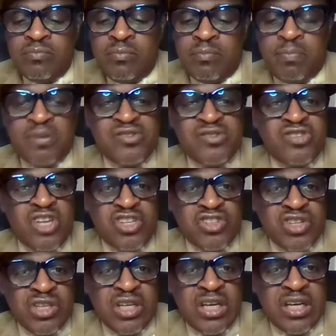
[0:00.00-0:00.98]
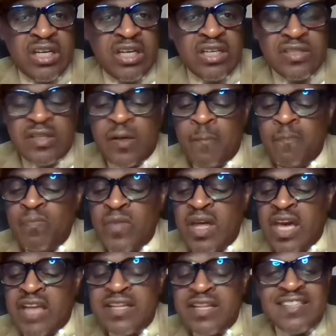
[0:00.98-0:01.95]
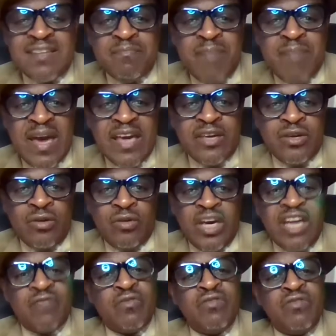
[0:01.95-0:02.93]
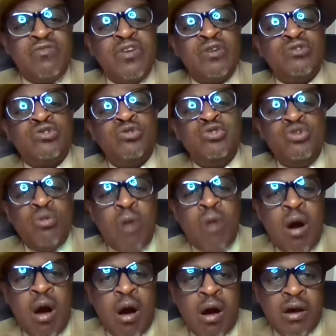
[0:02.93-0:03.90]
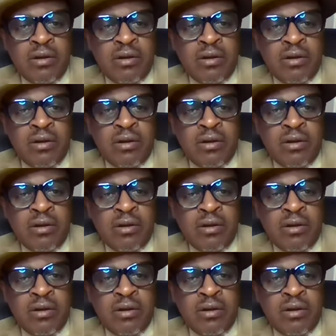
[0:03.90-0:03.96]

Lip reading: position is it doesn't make you, it reveals who you are.